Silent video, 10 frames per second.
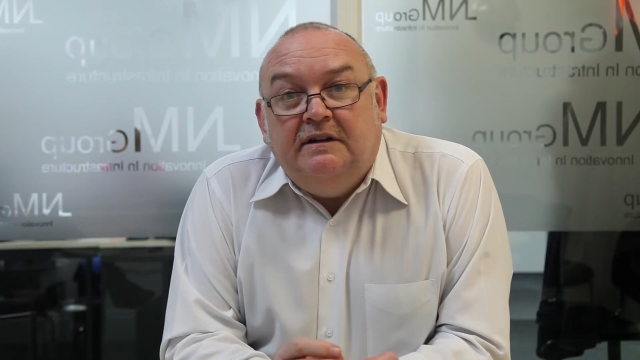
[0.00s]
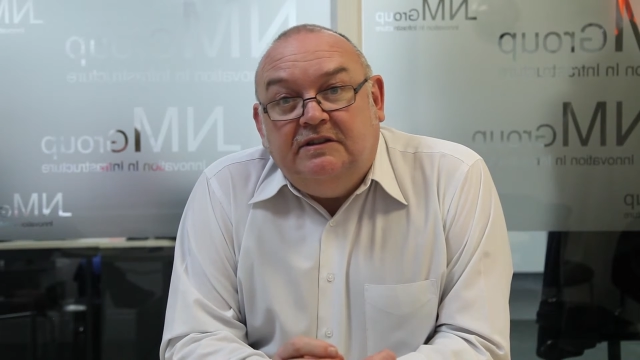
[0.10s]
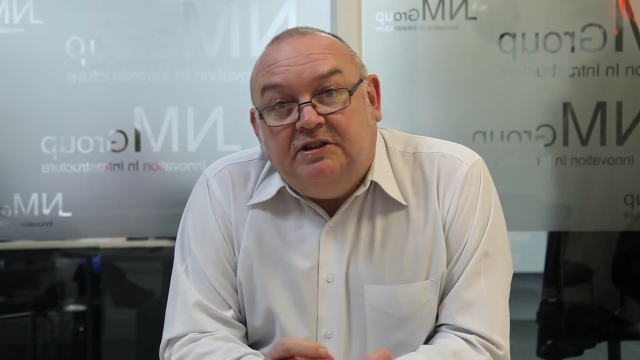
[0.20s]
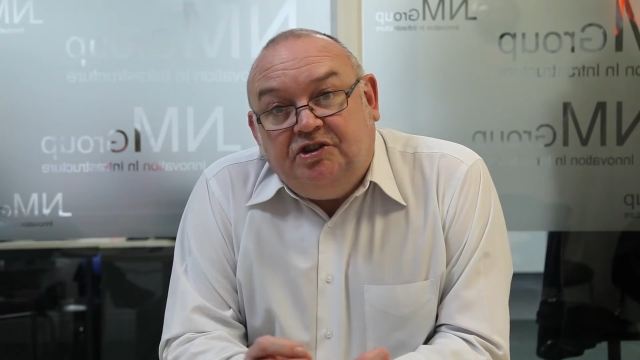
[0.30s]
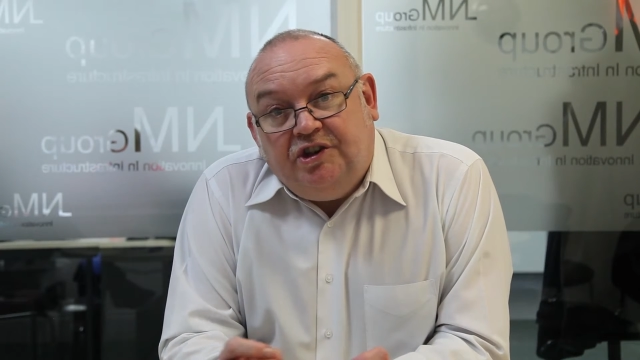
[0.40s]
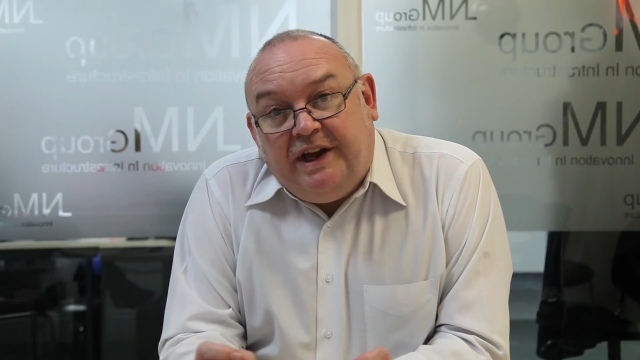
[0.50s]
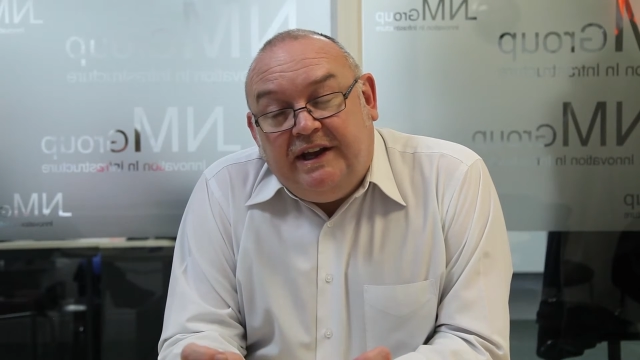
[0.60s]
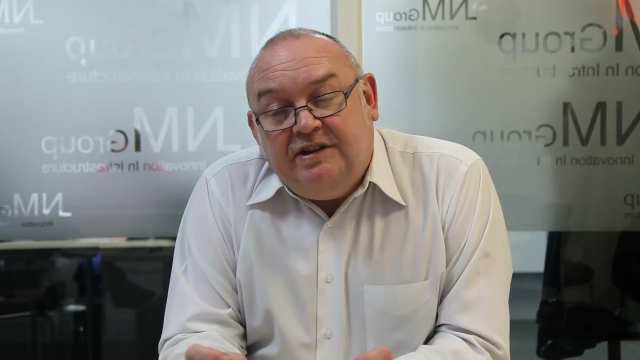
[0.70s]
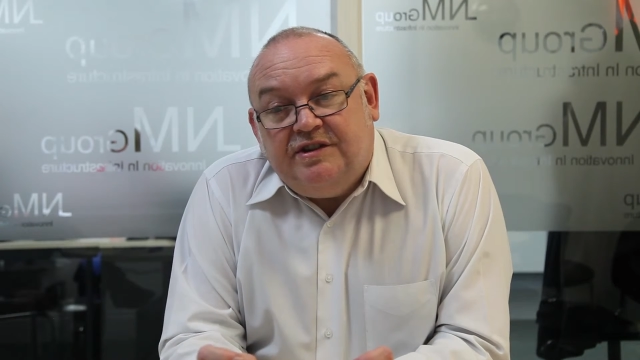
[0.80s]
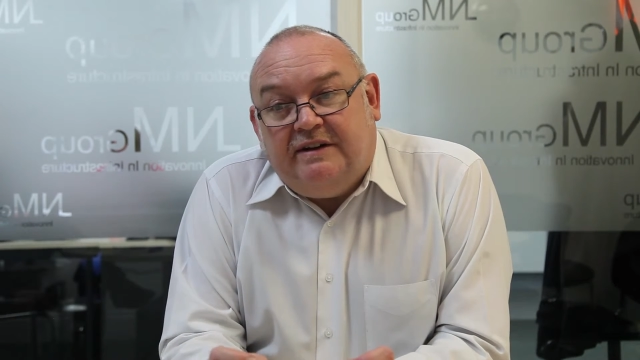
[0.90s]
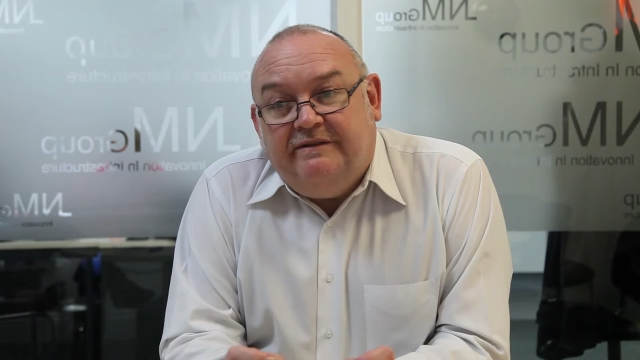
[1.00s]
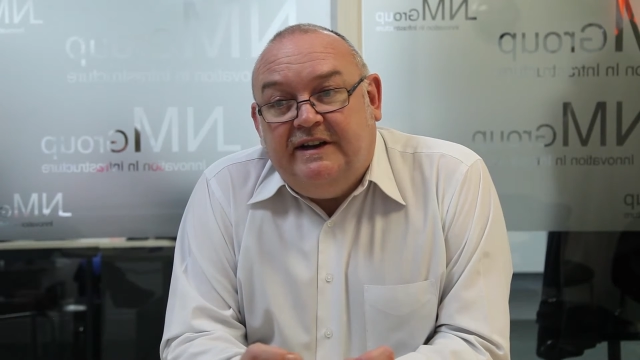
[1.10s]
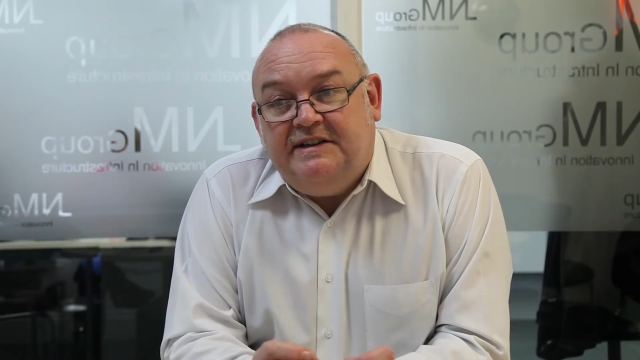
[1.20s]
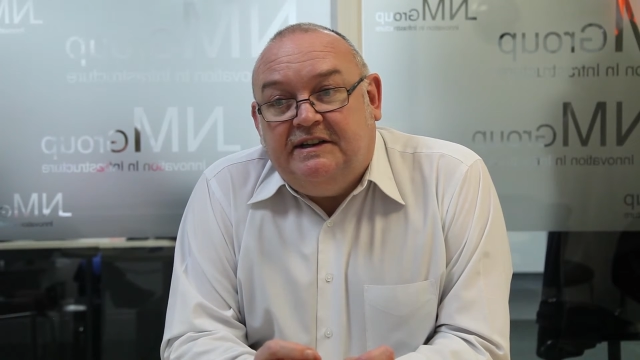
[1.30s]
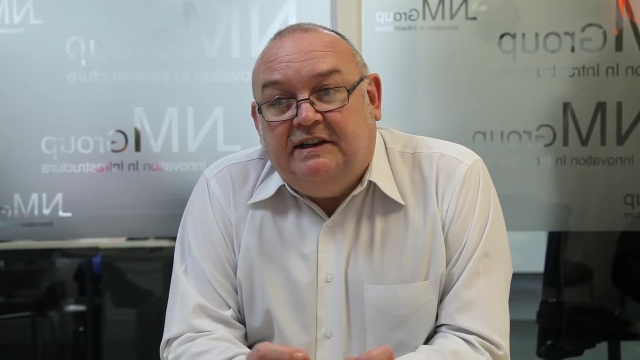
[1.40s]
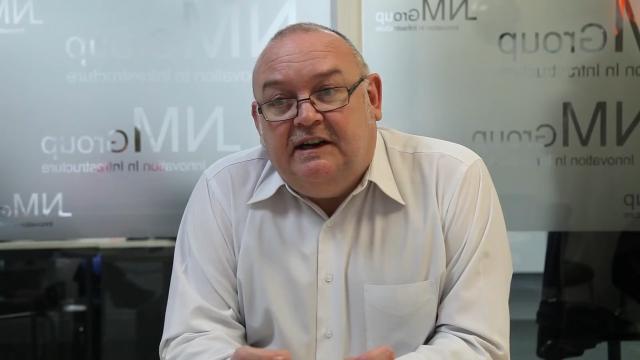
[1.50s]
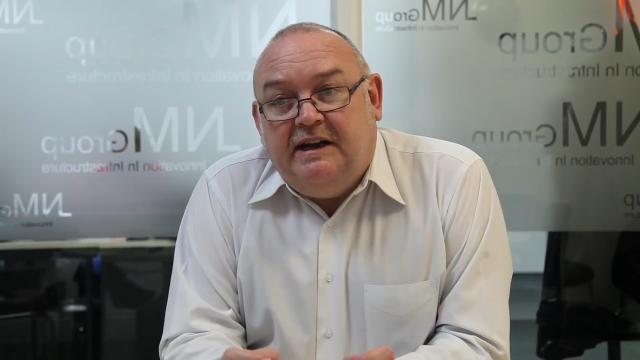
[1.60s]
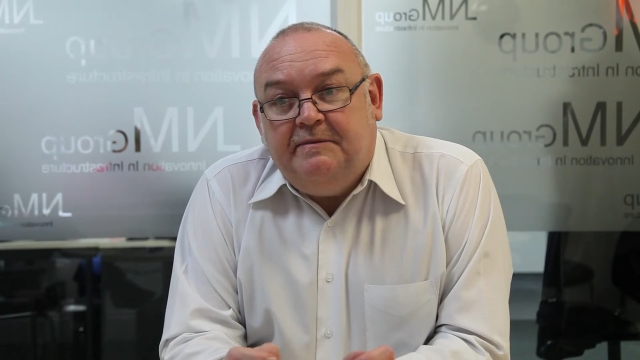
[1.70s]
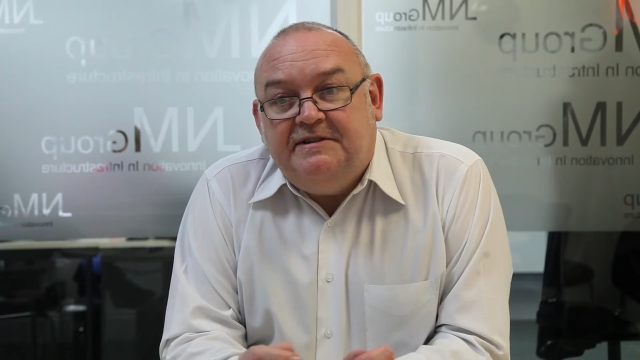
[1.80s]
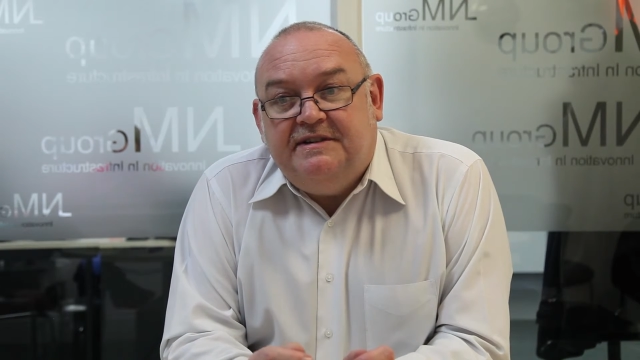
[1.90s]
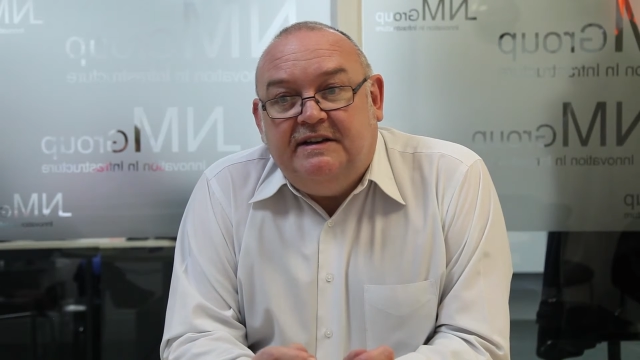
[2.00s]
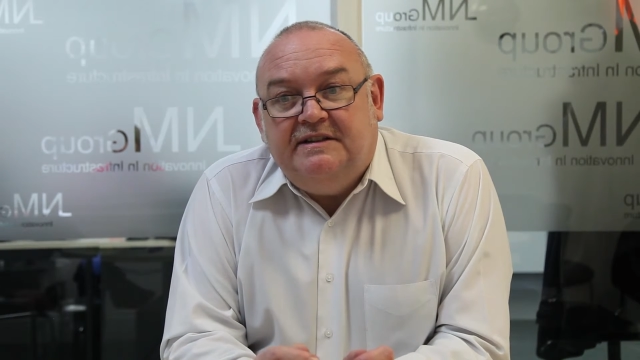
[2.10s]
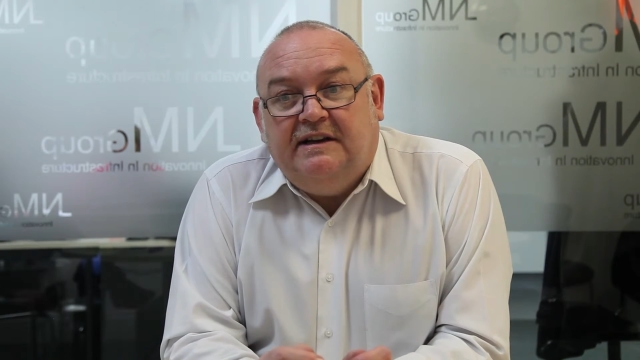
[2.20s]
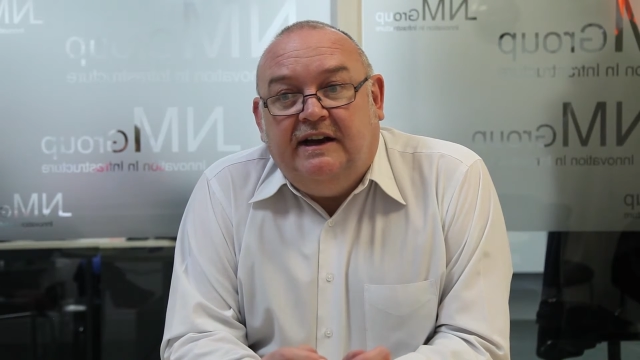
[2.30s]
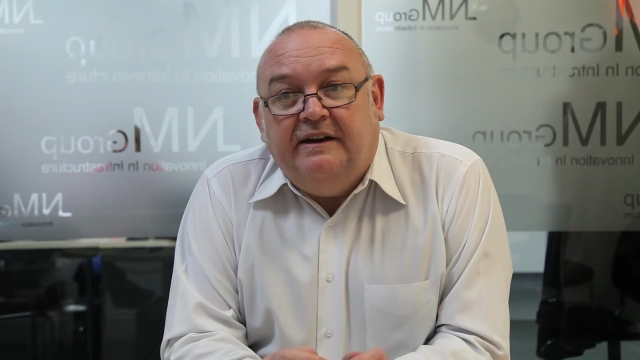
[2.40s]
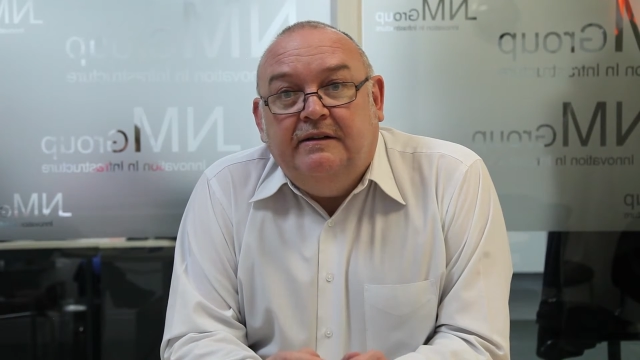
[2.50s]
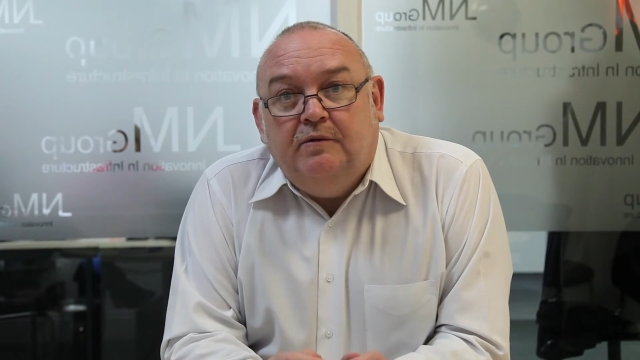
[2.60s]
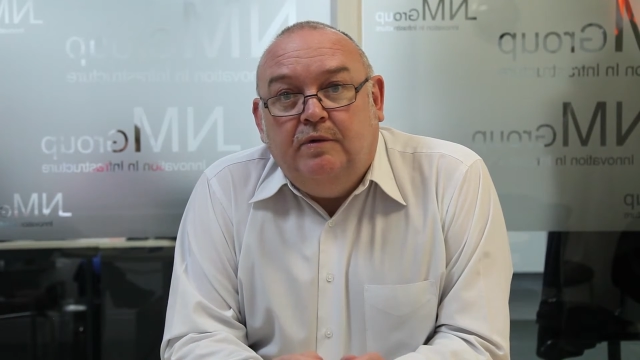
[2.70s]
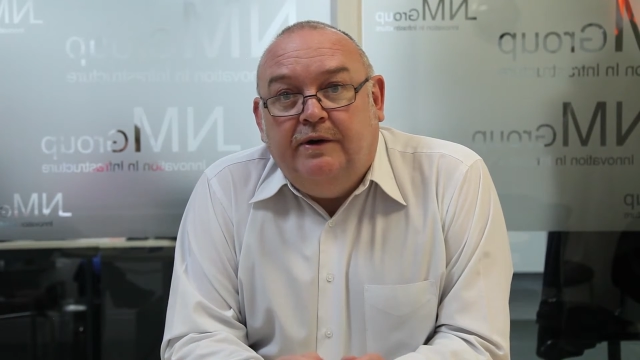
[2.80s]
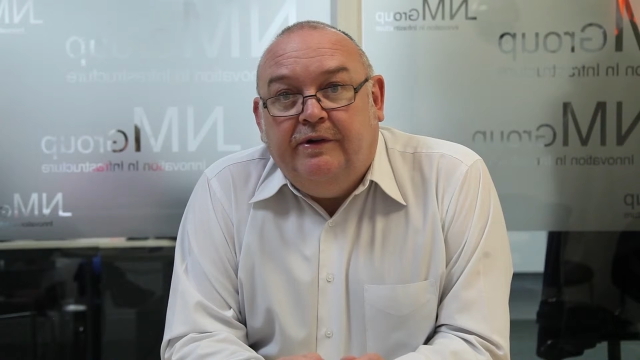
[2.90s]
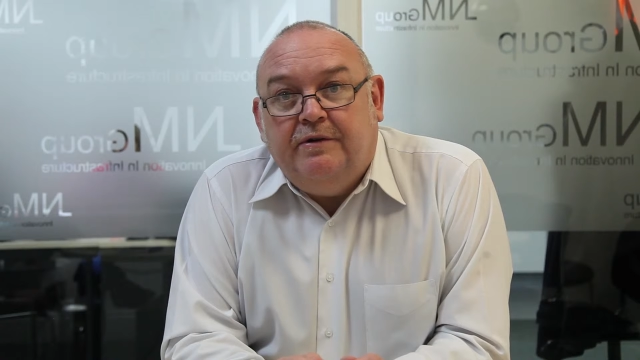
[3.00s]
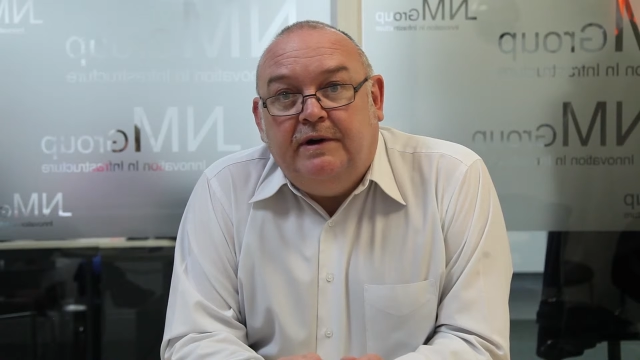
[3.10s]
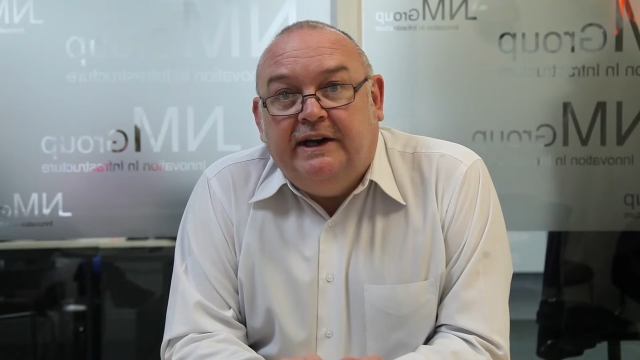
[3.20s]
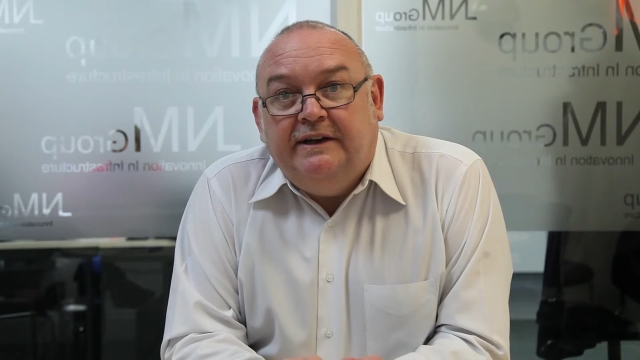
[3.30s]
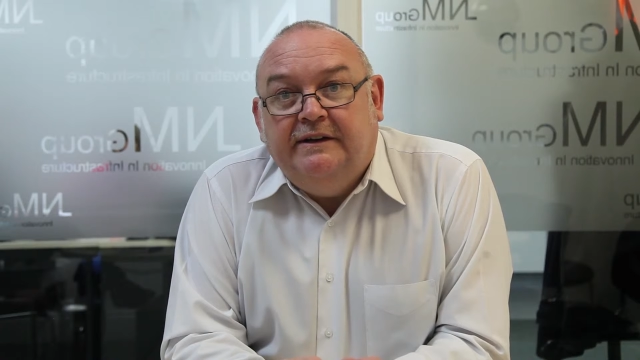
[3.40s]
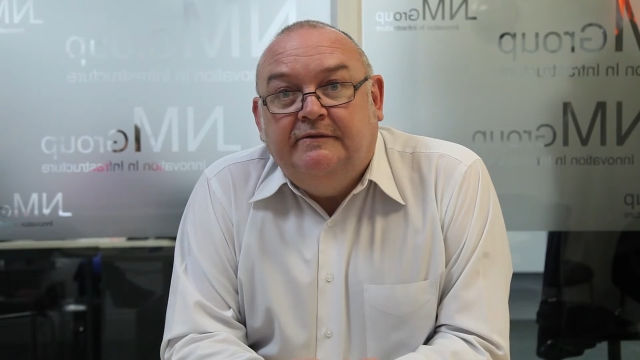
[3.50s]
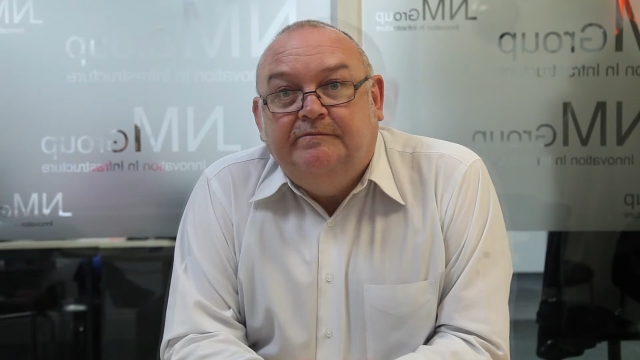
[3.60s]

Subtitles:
to change that vertical alignment centerline where required.